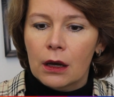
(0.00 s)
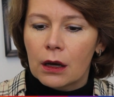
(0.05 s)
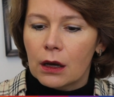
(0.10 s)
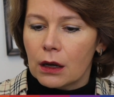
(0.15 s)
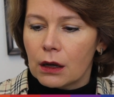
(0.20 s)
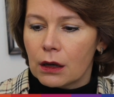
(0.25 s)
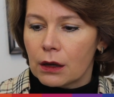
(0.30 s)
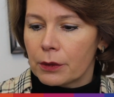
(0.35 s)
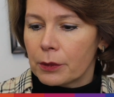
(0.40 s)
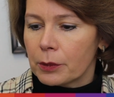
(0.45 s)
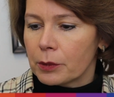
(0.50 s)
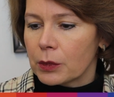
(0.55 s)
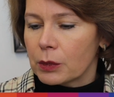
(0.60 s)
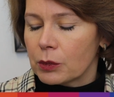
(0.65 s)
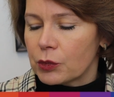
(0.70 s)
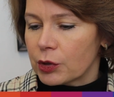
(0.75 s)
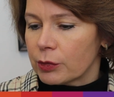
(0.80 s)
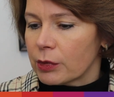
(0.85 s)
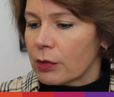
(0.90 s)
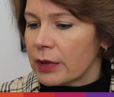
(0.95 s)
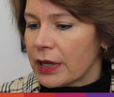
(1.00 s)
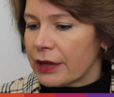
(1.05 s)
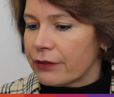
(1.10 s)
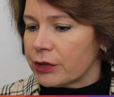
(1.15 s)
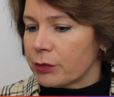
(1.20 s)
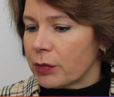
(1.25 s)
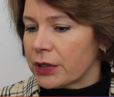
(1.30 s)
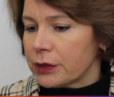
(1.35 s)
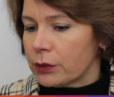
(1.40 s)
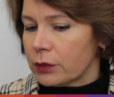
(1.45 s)
probably
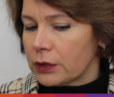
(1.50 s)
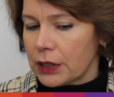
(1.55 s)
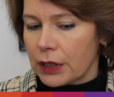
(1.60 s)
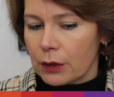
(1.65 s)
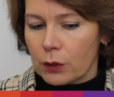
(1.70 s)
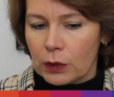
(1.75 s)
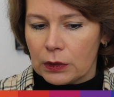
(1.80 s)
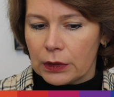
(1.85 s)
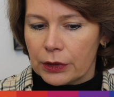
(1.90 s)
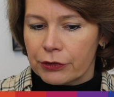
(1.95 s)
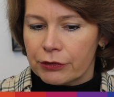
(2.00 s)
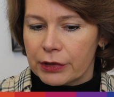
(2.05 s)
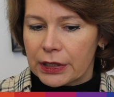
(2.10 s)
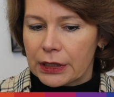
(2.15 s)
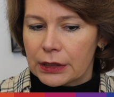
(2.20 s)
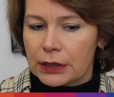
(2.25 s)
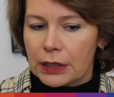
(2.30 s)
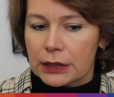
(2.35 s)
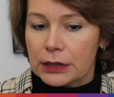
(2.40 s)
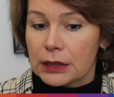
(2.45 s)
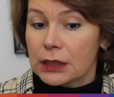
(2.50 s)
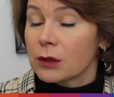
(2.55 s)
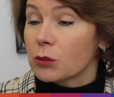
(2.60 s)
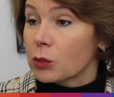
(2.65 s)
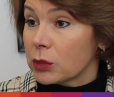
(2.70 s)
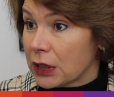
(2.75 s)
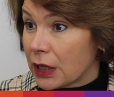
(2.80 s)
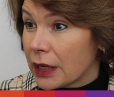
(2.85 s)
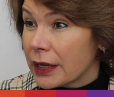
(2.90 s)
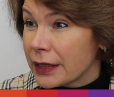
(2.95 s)
everybody will agree that
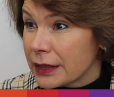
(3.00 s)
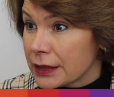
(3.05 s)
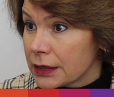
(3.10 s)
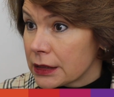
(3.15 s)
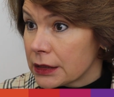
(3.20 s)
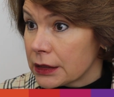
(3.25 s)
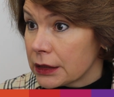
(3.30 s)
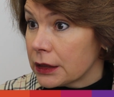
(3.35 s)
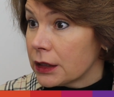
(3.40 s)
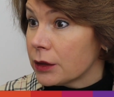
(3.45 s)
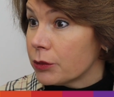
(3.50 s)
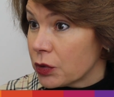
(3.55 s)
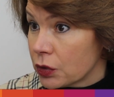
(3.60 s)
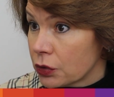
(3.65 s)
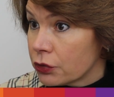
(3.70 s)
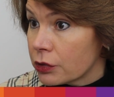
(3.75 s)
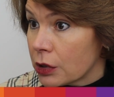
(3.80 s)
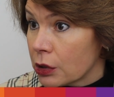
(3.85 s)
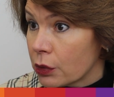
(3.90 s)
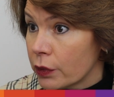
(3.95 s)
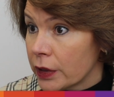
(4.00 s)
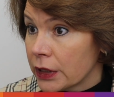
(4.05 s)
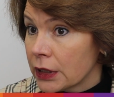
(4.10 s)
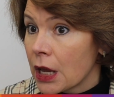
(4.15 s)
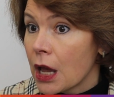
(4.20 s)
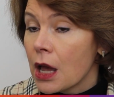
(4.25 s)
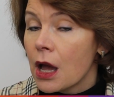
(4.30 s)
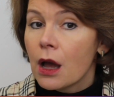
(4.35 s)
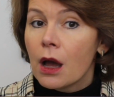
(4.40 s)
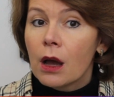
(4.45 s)
compliance keeps
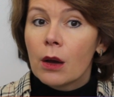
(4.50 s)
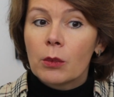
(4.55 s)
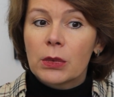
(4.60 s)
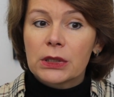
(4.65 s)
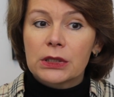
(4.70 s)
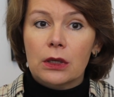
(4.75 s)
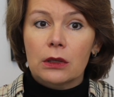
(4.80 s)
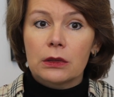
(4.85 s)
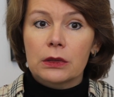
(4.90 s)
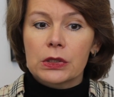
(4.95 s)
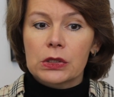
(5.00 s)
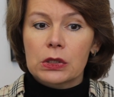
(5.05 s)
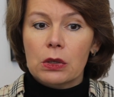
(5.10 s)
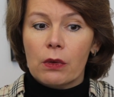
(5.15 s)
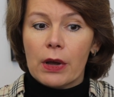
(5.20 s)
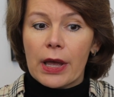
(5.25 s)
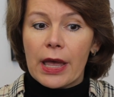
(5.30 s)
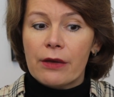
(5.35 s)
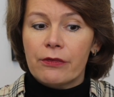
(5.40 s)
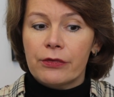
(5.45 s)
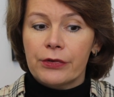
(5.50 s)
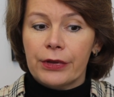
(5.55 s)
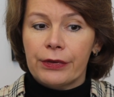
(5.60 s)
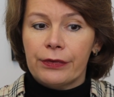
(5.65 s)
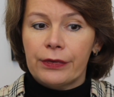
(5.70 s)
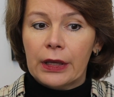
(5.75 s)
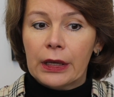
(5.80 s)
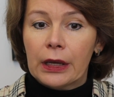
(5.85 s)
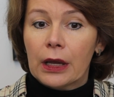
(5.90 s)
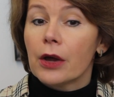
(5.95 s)
growing, but also
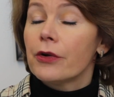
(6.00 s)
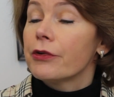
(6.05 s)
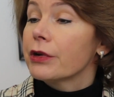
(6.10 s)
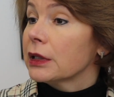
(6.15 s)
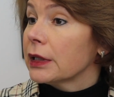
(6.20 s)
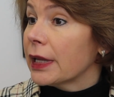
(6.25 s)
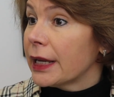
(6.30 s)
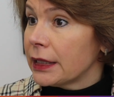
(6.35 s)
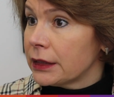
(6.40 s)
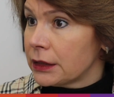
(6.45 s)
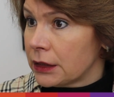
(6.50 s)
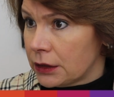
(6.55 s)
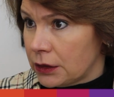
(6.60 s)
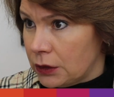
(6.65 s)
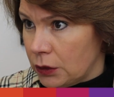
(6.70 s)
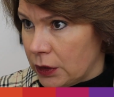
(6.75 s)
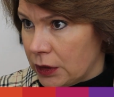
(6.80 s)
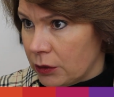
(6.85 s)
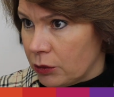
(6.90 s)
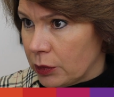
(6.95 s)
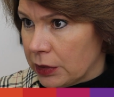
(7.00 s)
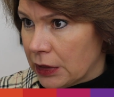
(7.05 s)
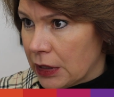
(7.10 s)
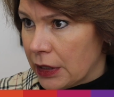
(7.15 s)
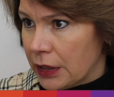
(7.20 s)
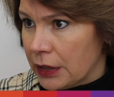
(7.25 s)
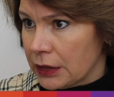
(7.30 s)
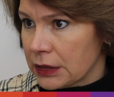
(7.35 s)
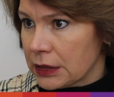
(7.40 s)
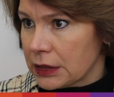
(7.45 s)
everything related to
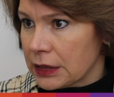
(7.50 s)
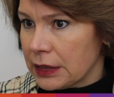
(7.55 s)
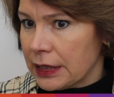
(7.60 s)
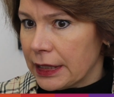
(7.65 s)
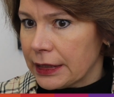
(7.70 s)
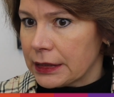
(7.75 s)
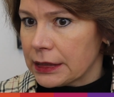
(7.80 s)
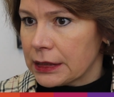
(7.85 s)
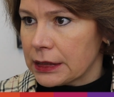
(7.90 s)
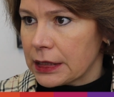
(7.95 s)
compliance, let's